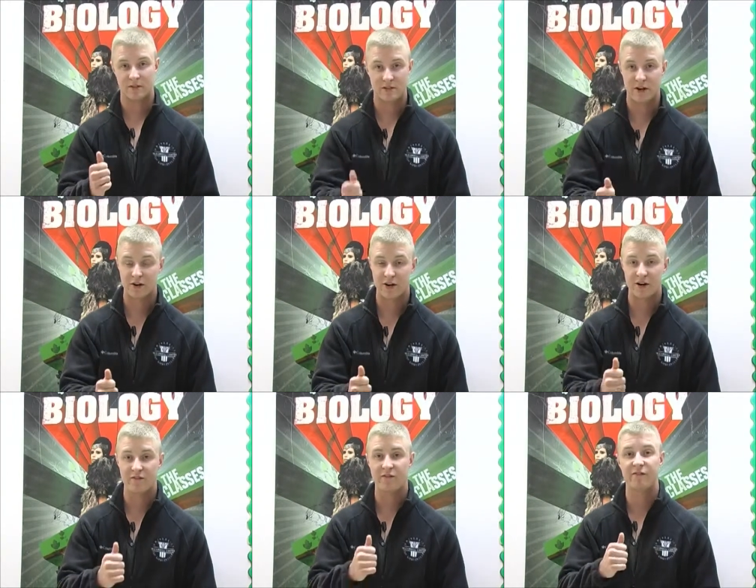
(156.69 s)

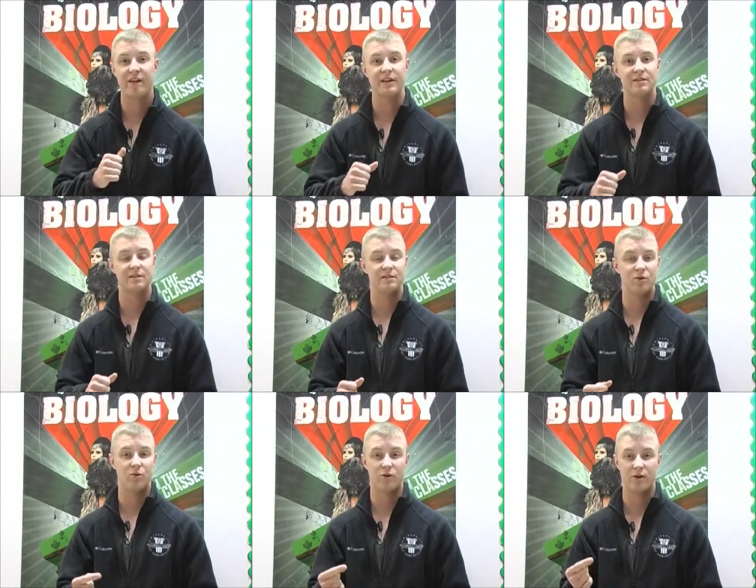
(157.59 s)
Secretary of Defense
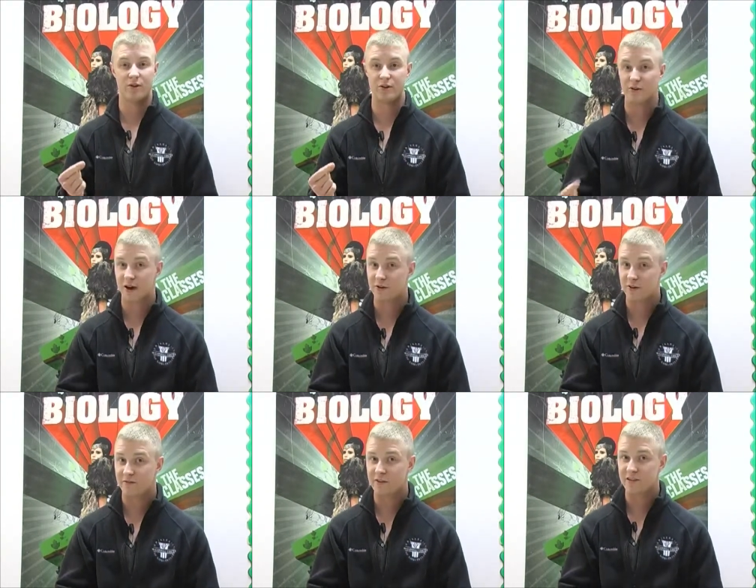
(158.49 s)
or the
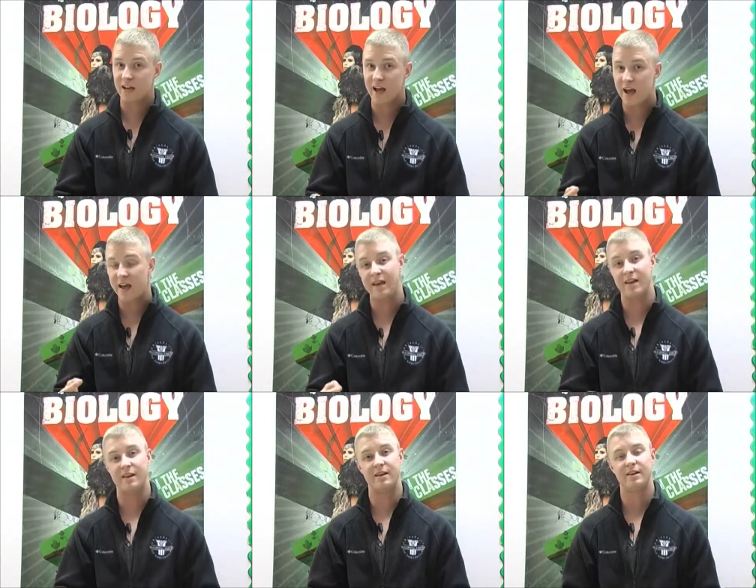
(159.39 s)
Director of the
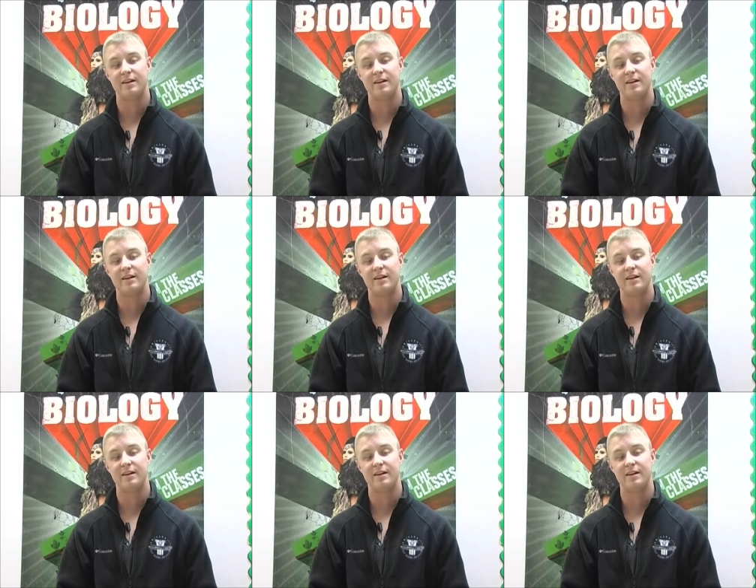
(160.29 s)
CIA.